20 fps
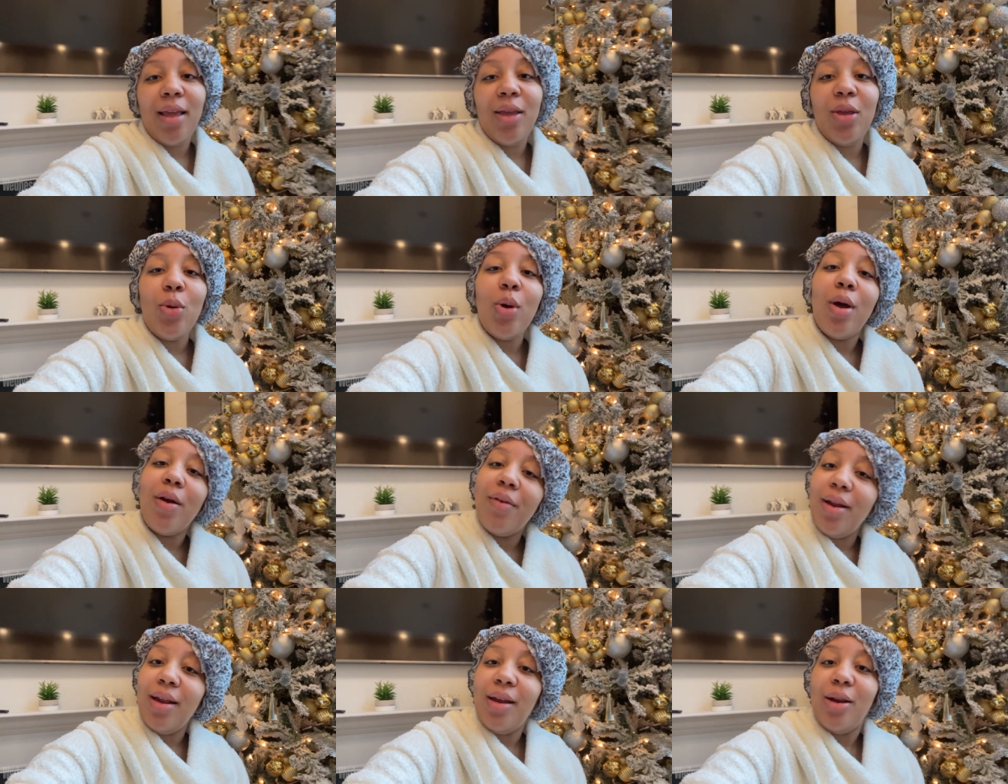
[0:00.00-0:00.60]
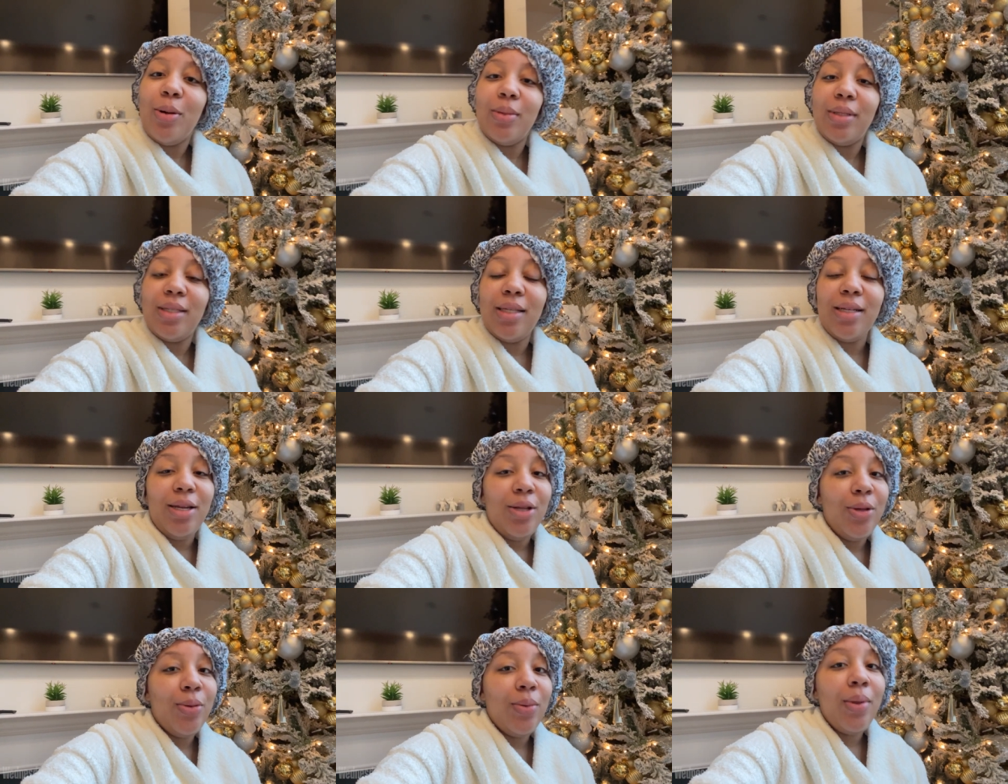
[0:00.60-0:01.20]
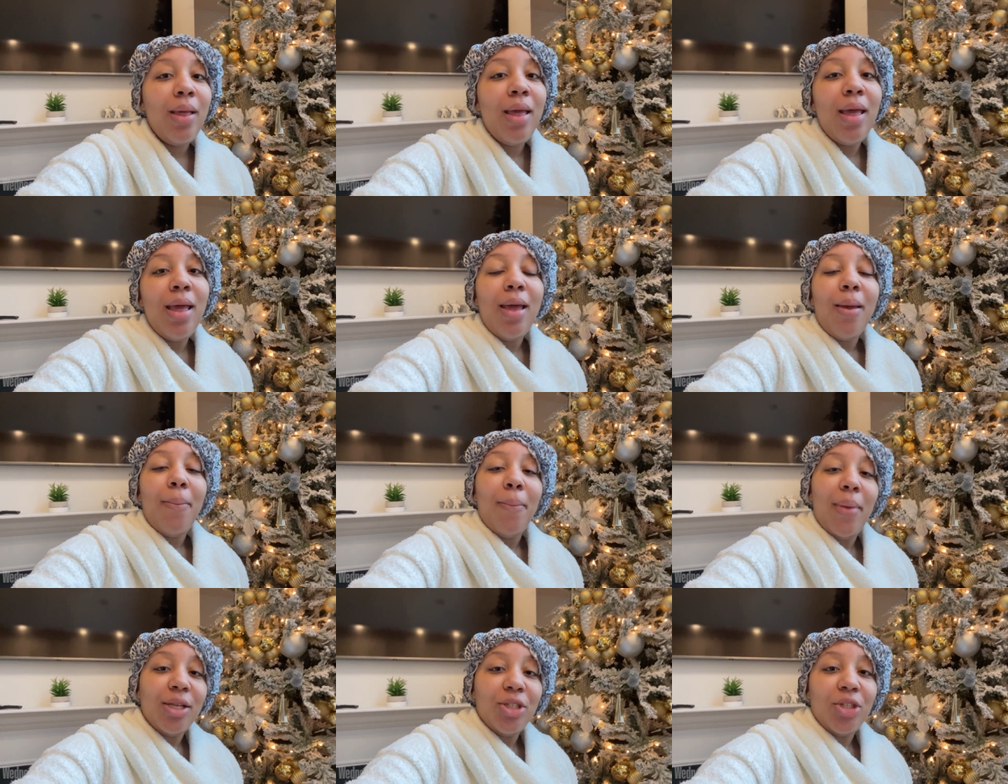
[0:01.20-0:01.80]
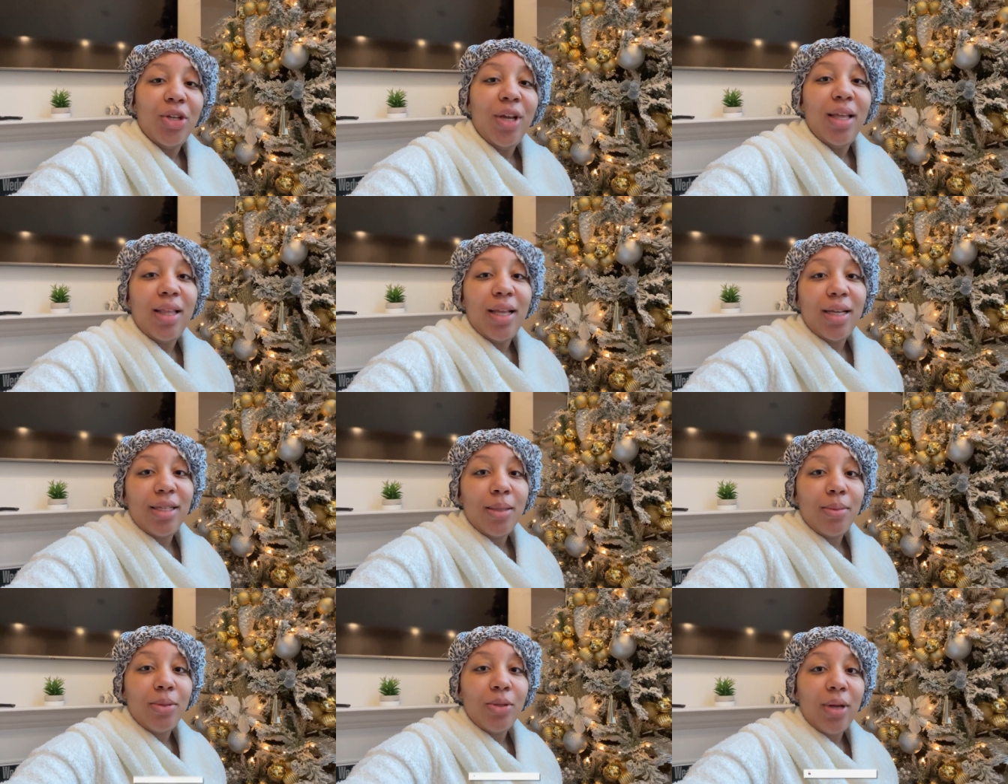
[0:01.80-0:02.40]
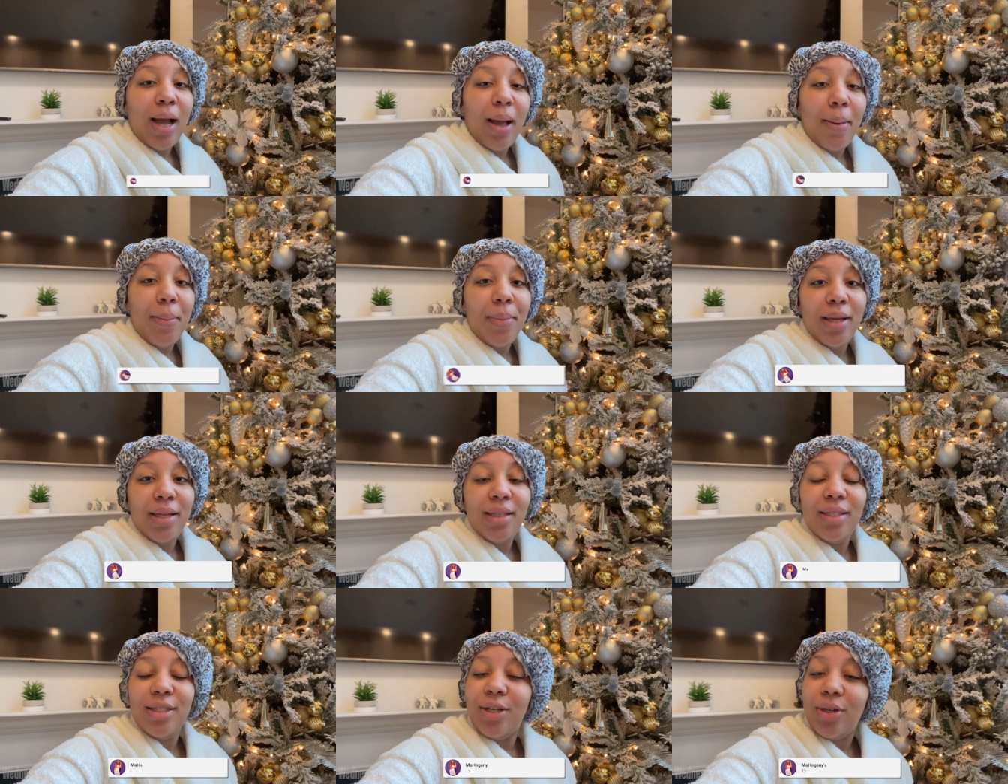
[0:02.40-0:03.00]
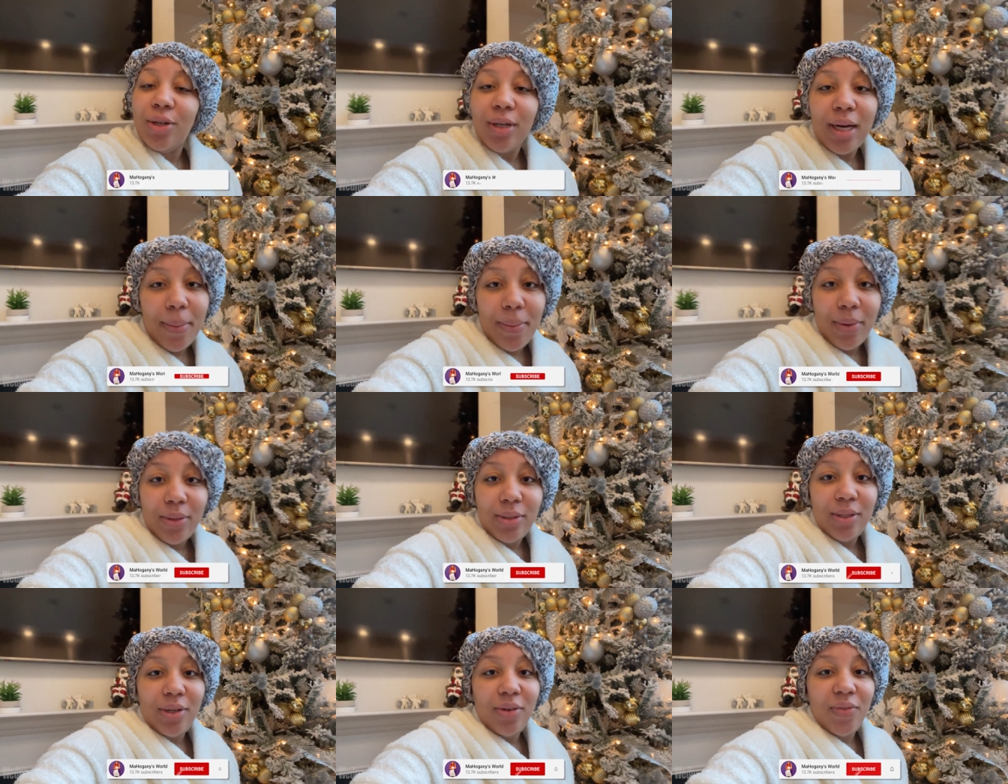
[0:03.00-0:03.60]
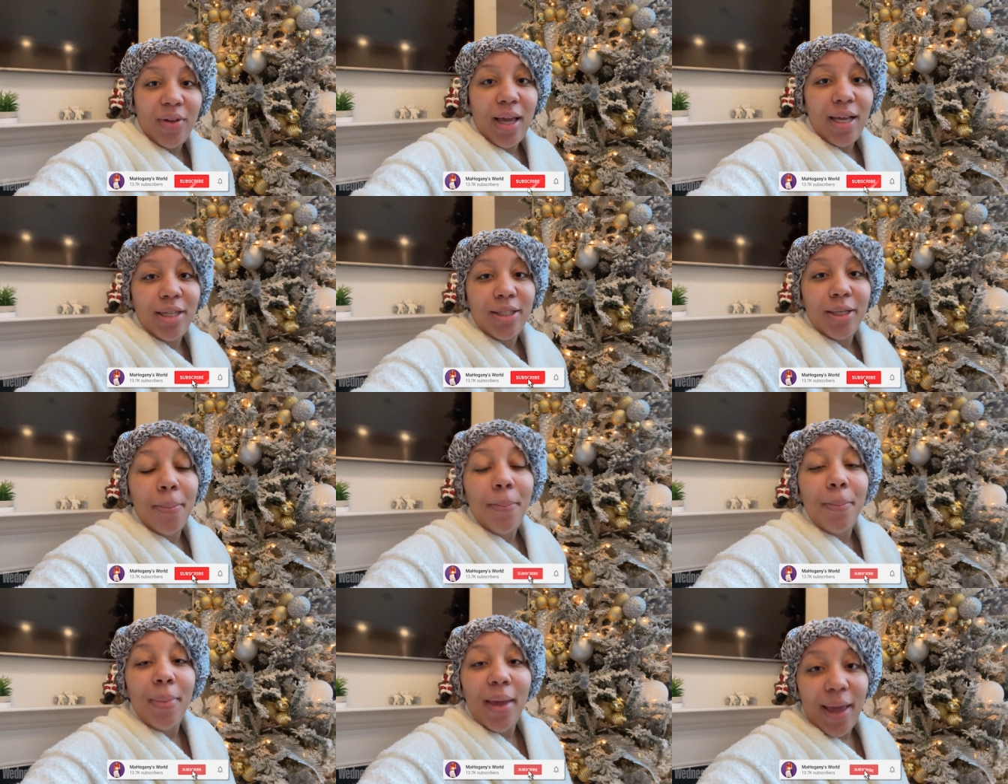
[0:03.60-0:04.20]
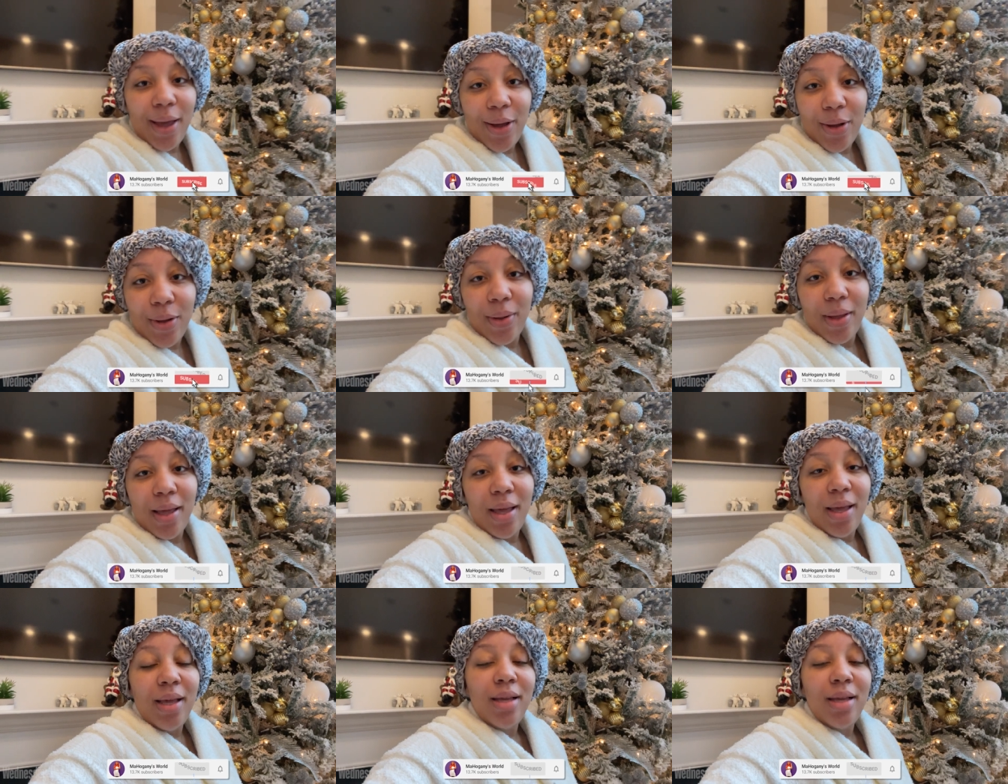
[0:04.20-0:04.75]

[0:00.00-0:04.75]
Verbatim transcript: you already know what to do make sure you hit that subscribe button turn on that post notification bell